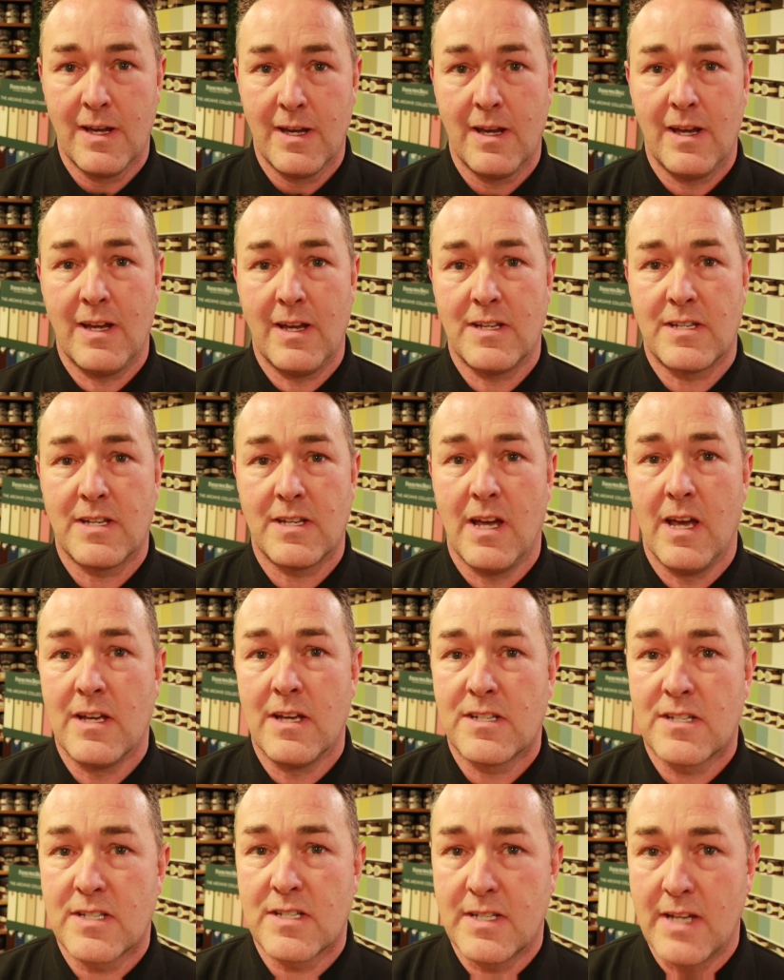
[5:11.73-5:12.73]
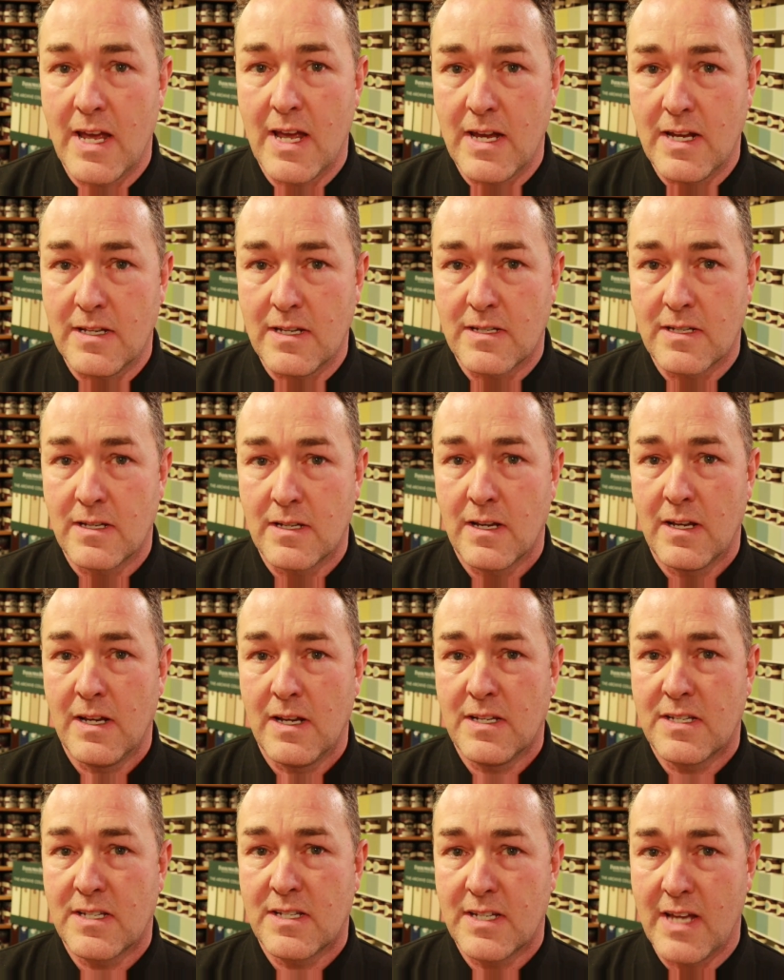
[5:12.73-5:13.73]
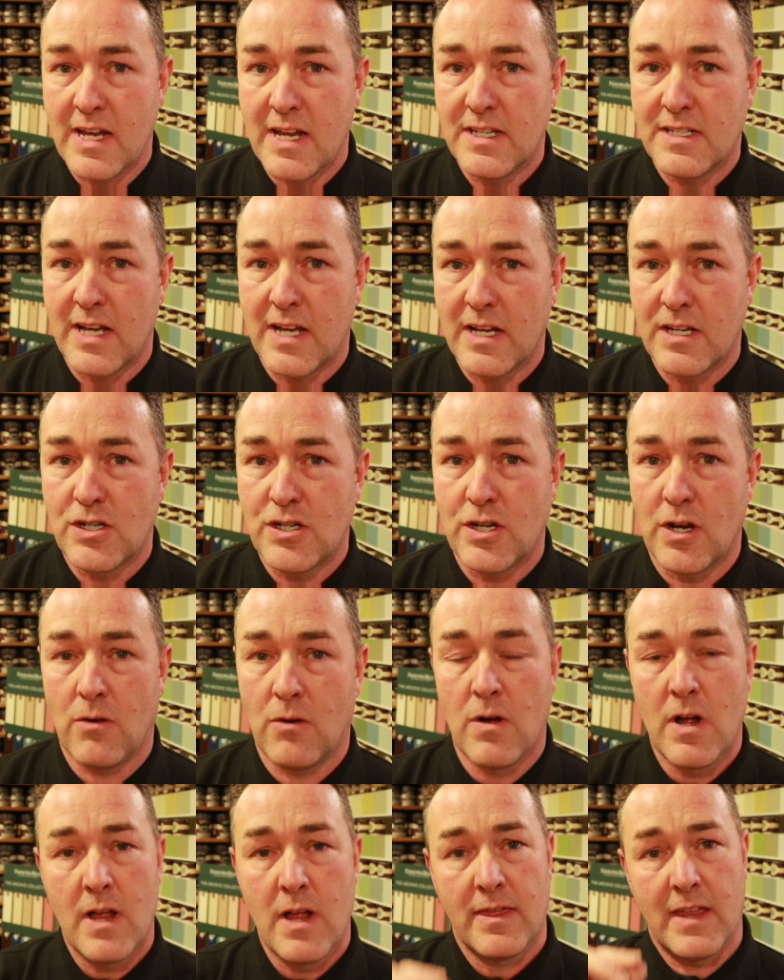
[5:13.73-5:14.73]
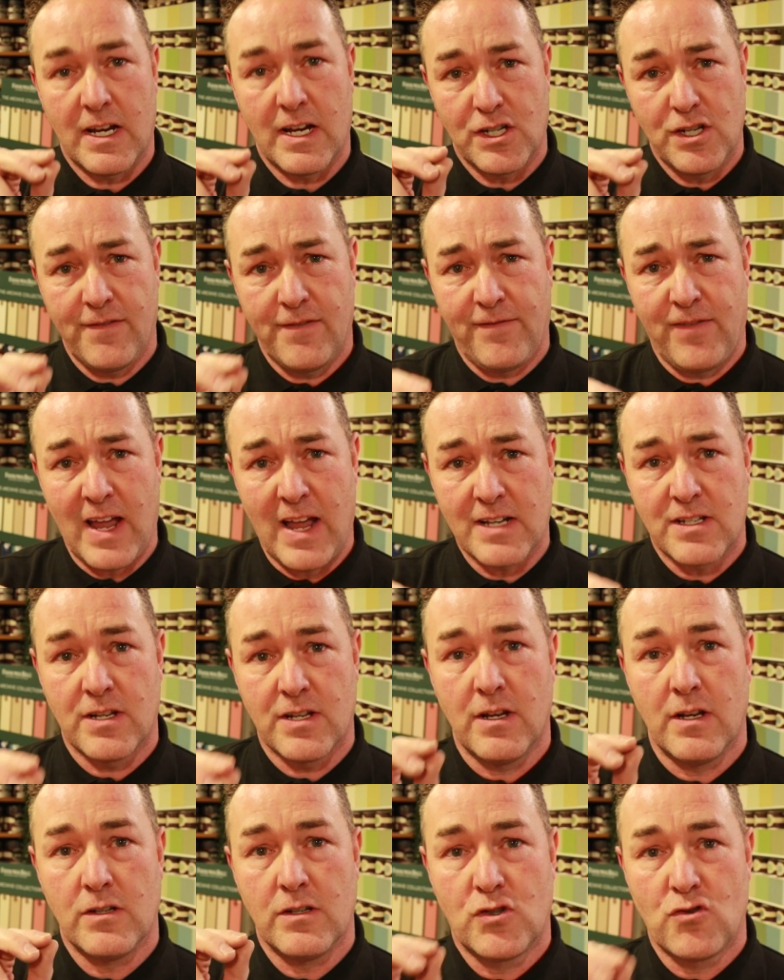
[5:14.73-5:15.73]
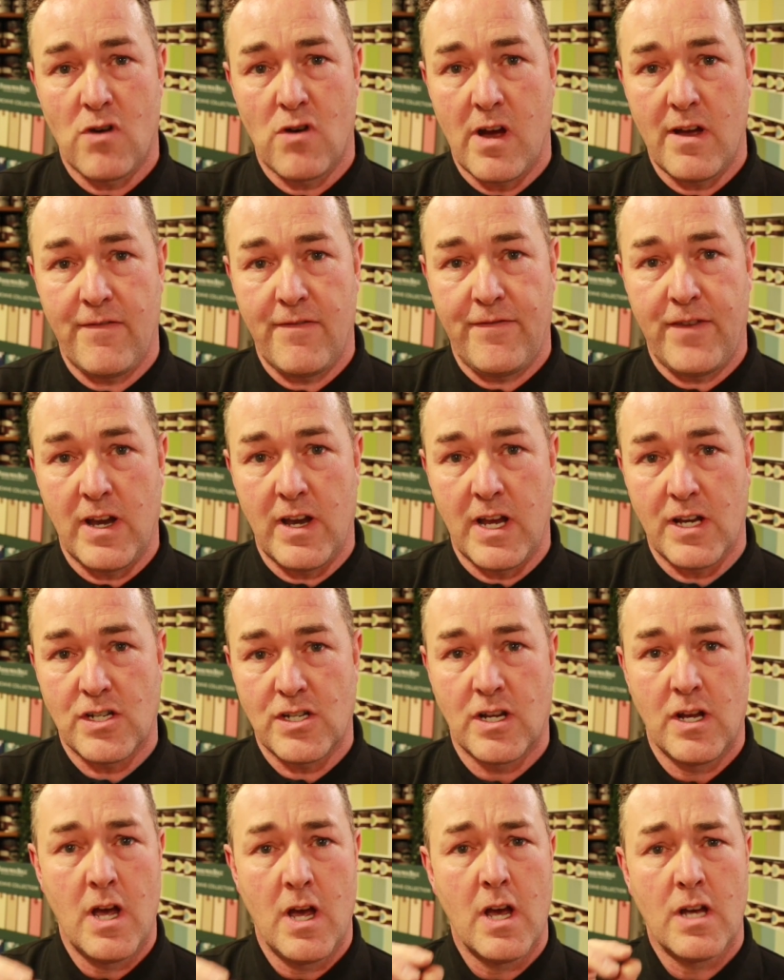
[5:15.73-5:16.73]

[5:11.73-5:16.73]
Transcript: It's estate is Stay Take show That's your flatter, drier finish.